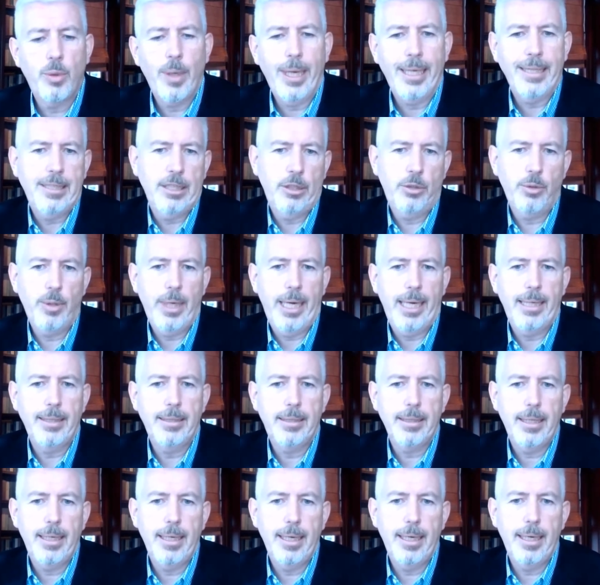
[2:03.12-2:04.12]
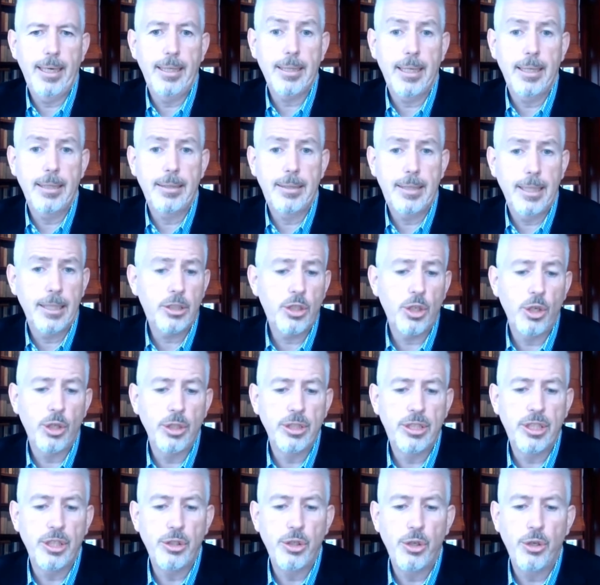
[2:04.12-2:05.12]
2020 as a
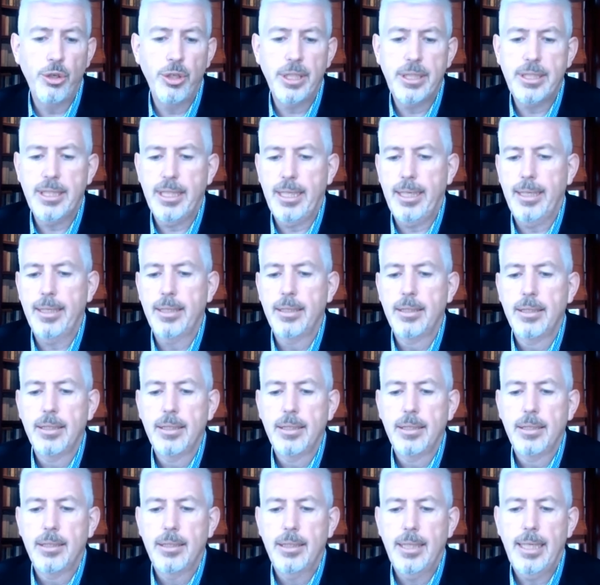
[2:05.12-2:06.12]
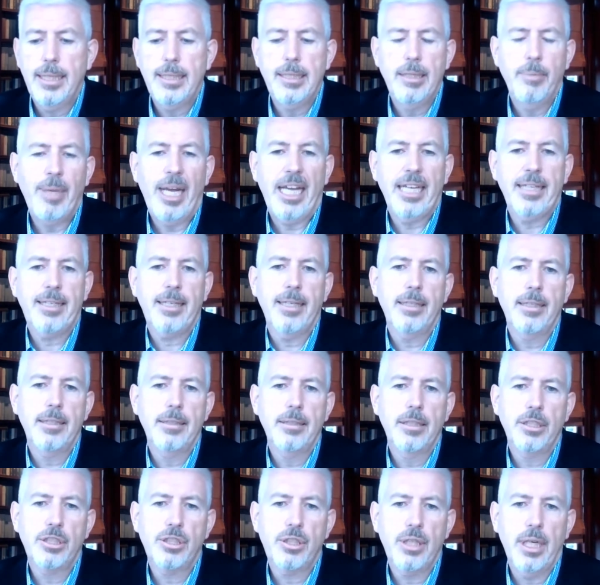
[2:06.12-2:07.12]
discontinuity in the banking
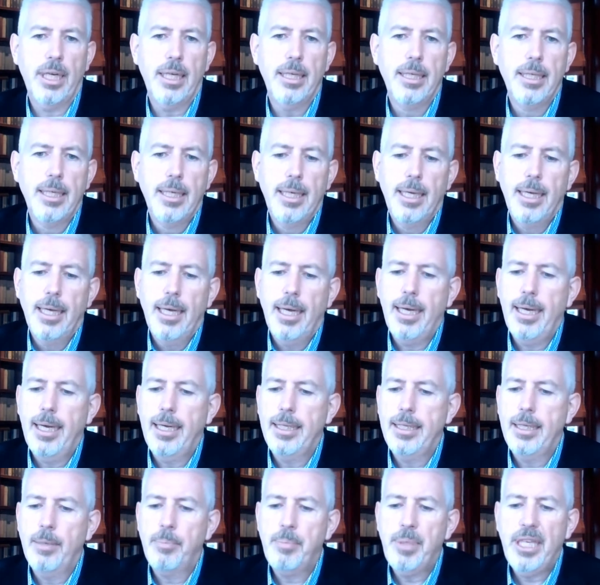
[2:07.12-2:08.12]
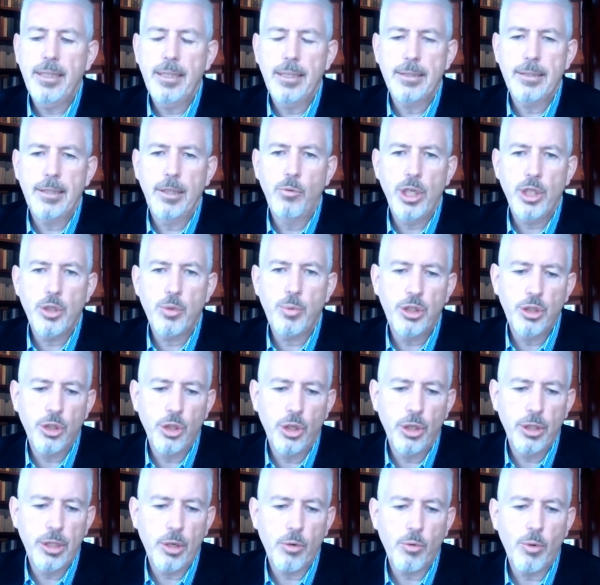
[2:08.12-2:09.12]
industry and a period in which
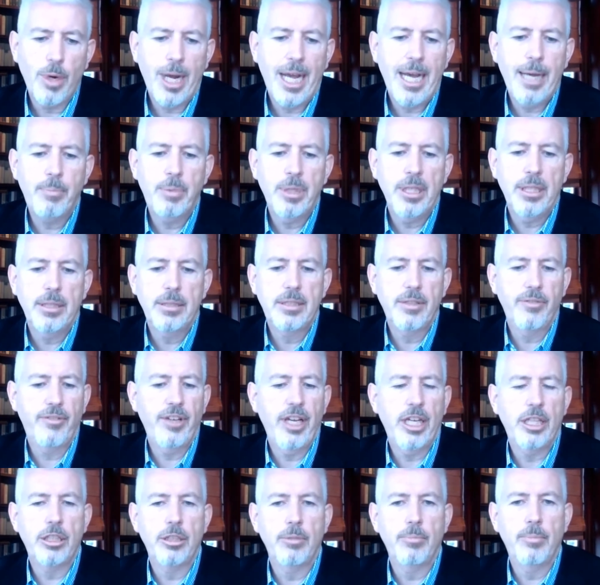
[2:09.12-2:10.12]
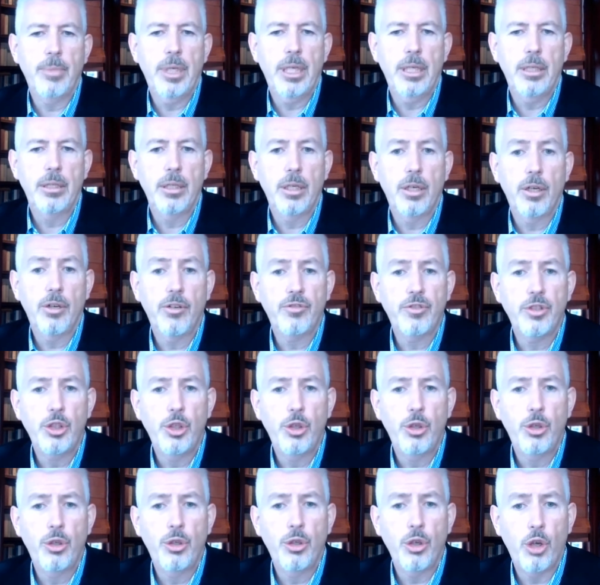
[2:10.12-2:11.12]
we saw the rapid development
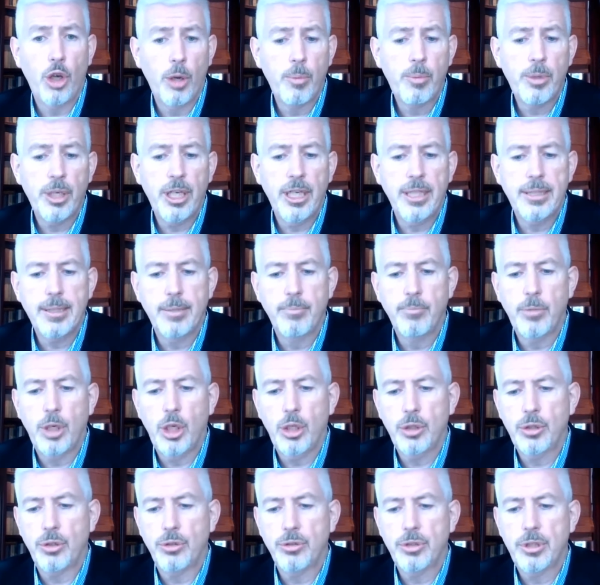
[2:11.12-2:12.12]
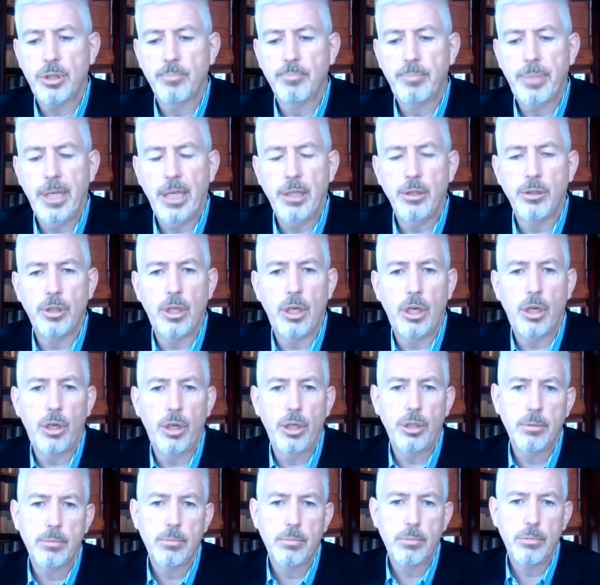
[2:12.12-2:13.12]
of new operating models built
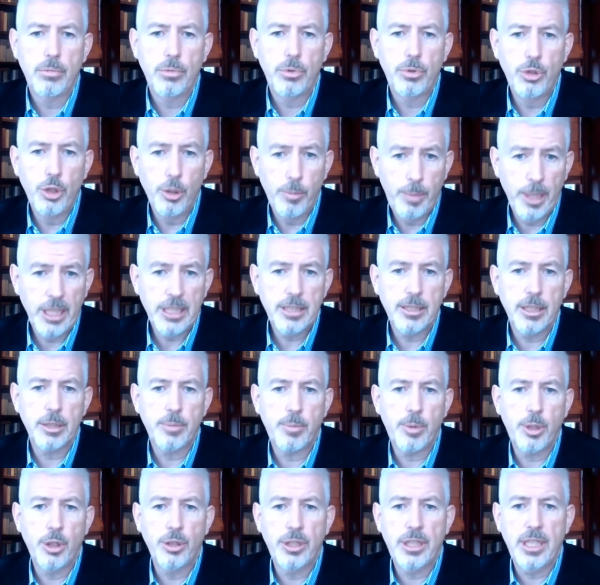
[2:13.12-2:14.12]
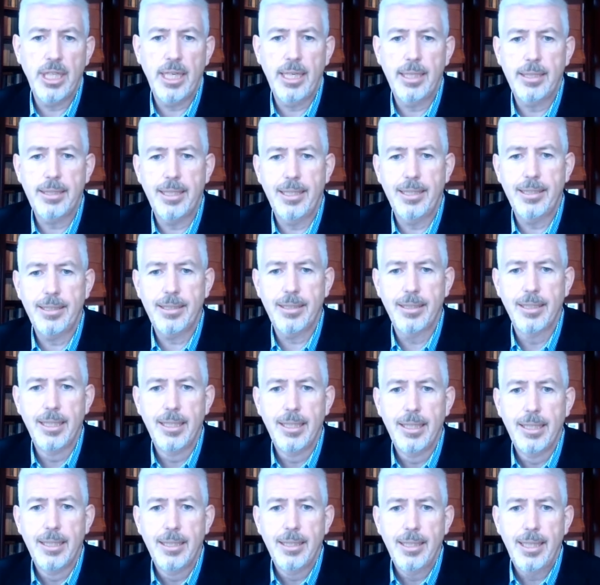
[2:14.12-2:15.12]
on new business processes,
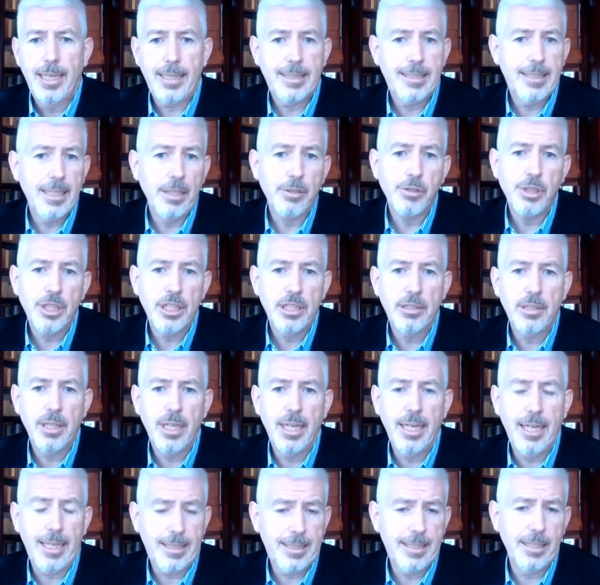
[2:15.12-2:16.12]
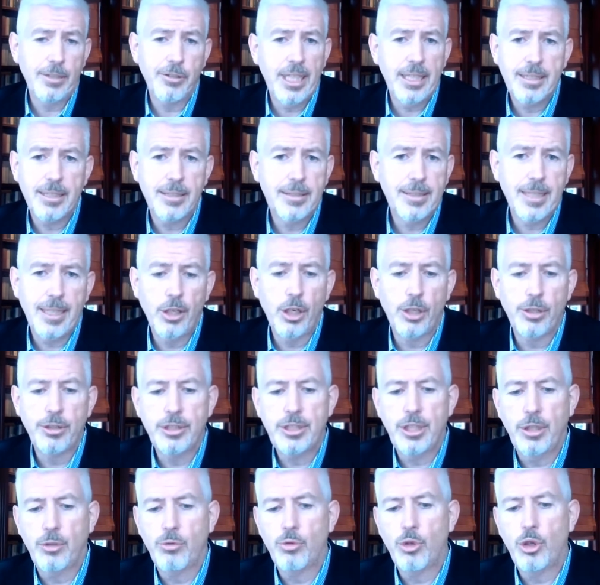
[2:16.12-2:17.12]
accelerated
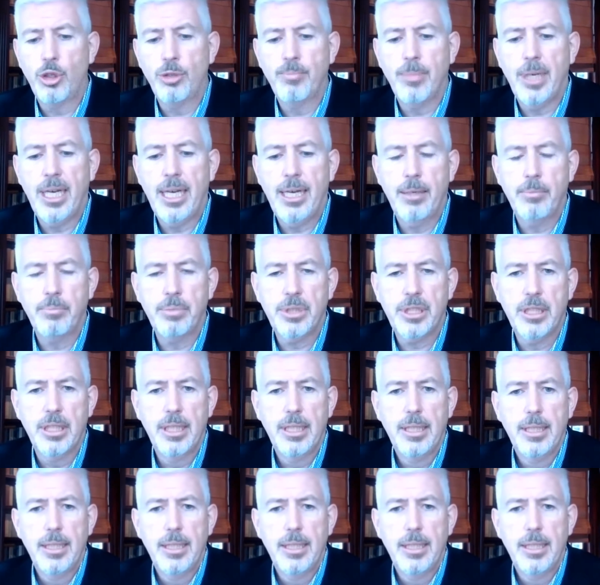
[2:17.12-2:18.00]
technology roadmaps,